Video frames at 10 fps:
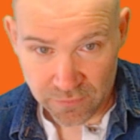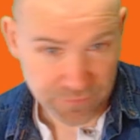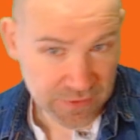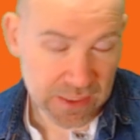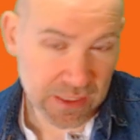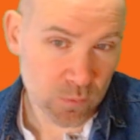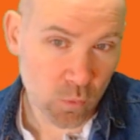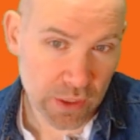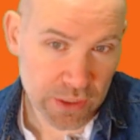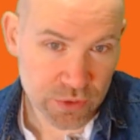feeling and
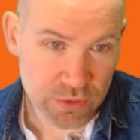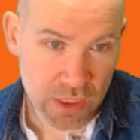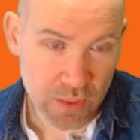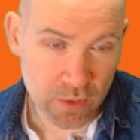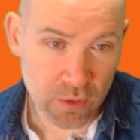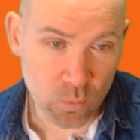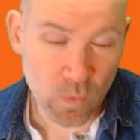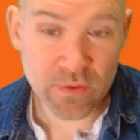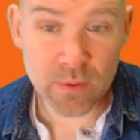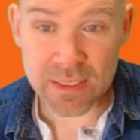what issues are going on.
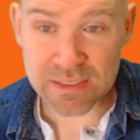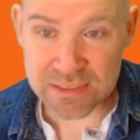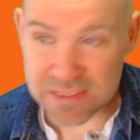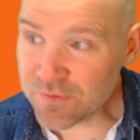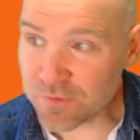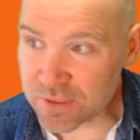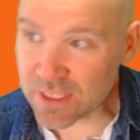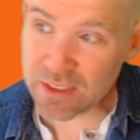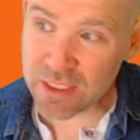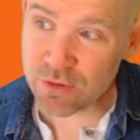Whether it makes a difference, I
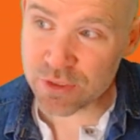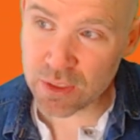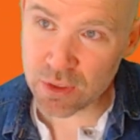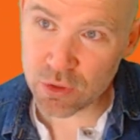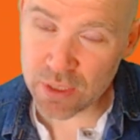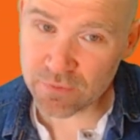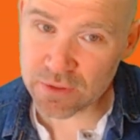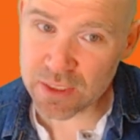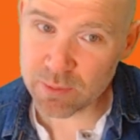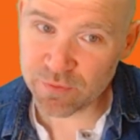think interestingly, you'd have to
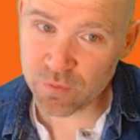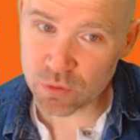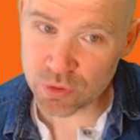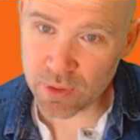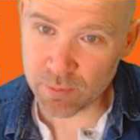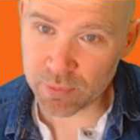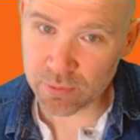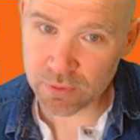say before Trump,